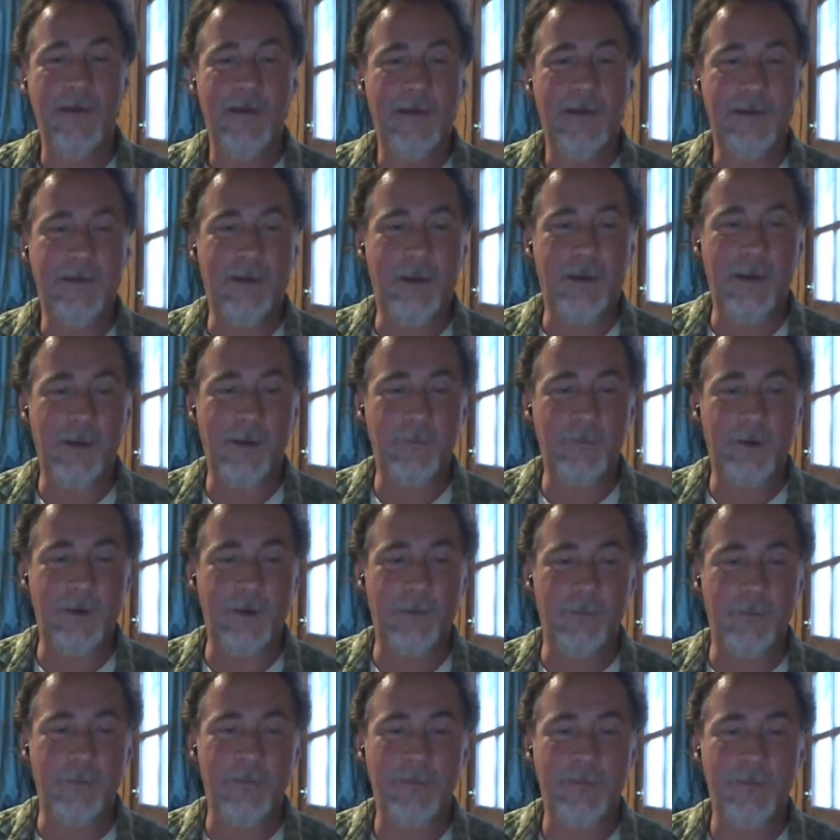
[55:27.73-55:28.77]
Y'all have a good
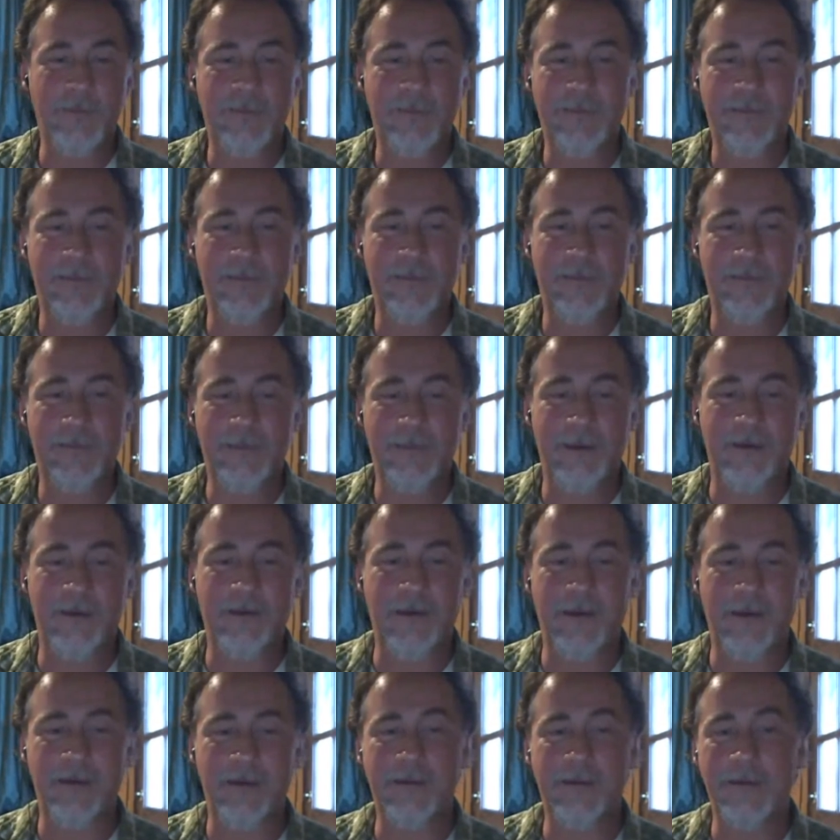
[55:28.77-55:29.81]
one. Later,
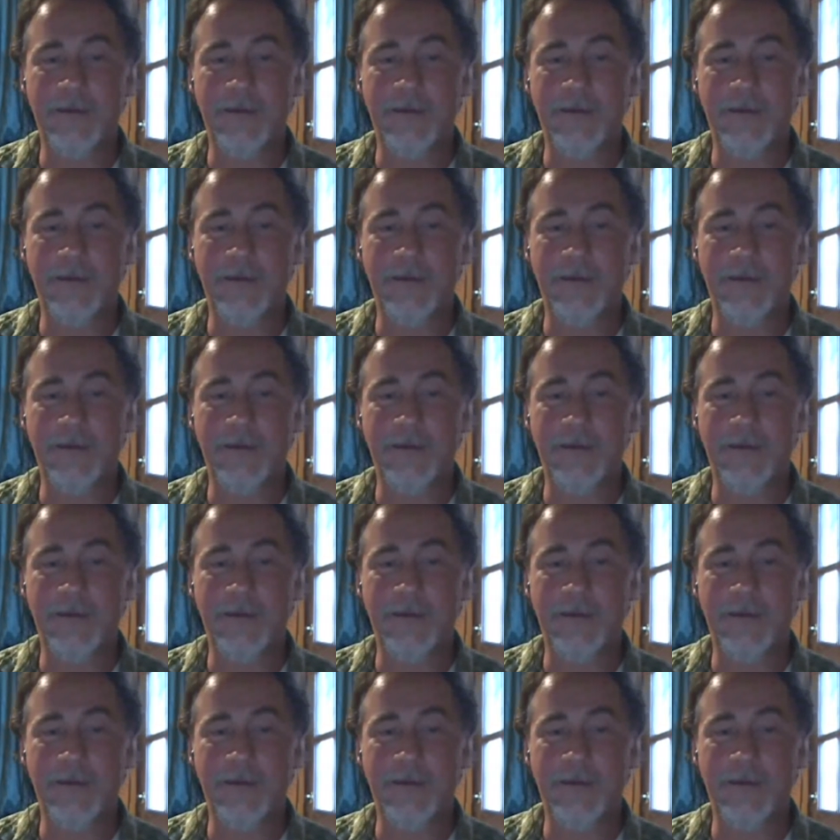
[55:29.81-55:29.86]
guys.